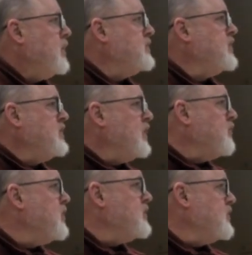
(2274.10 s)
It's a
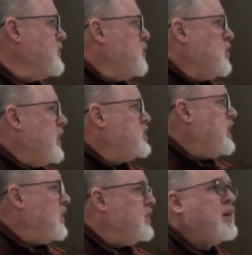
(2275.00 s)
difference, a
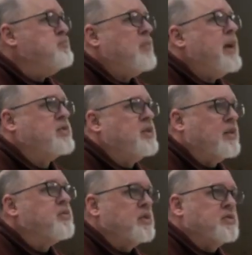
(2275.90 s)
relationality that makes a
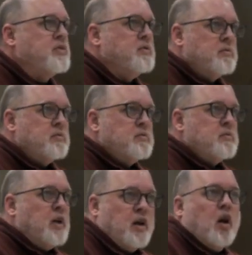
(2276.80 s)
difference
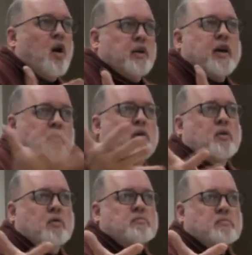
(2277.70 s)
in all the
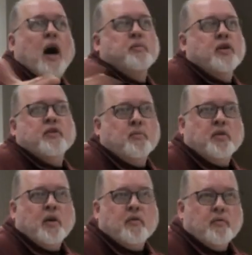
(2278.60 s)
chemical objects
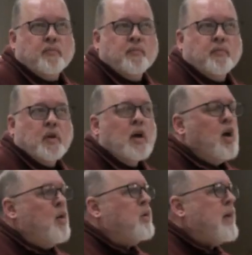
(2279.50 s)
themselves.
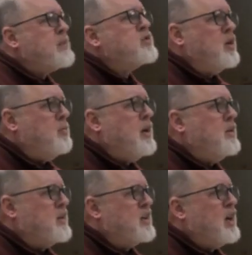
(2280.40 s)
Well, that's going to
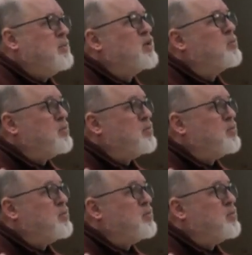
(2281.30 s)
mean that the chemical